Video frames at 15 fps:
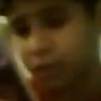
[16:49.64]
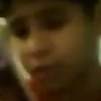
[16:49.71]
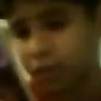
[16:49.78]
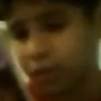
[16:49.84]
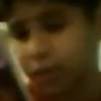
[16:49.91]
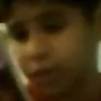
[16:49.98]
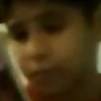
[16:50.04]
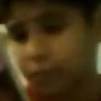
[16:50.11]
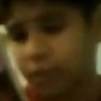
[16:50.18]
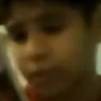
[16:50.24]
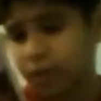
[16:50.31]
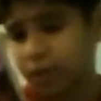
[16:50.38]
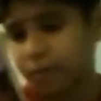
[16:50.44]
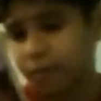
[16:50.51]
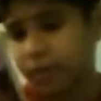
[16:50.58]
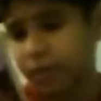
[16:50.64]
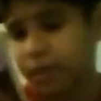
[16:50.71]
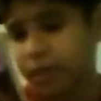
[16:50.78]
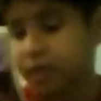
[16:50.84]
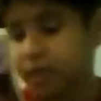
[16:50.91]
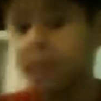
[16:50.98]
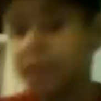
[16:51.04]
read her name.
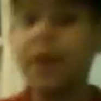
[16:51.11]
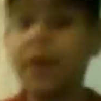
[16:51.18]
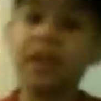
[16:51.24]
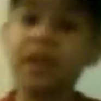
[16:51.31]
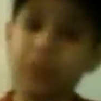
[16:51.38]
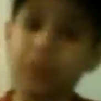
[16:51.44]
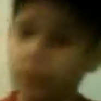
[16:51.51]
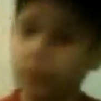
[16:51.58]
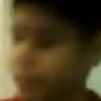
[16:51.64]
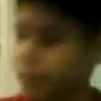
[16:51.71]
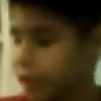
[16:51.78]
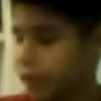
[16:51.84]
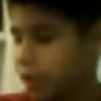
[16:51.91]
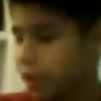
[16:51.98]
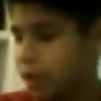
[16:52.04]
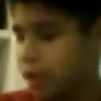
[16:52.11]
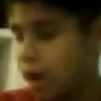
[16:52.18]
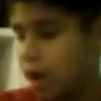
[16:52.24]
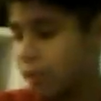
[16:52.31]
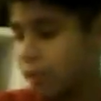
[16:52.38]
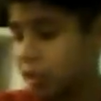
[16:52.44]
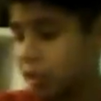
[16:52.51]
Samantha.
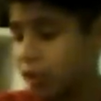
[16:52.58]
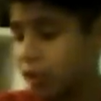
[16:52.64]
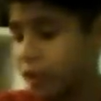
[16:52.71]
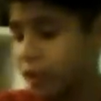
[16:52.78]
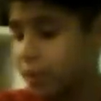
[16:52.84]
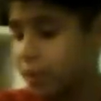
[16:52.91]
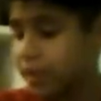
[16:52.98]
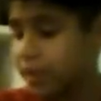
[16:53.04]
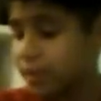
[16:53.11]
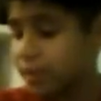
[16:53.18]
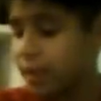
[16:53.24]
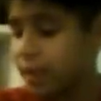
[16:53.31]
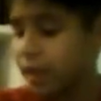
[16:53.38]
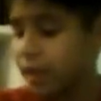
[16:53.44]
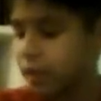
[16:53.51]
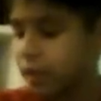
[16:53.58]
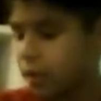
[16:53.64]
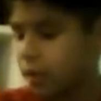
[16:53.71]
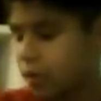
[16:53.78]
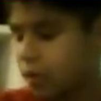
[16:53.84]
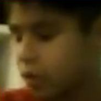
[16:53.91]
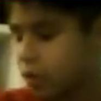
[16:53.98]
I'm not sure if you could be
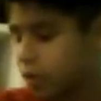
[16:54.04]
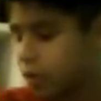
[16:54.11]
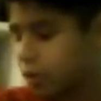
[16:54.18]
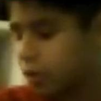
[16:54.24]
Samantha or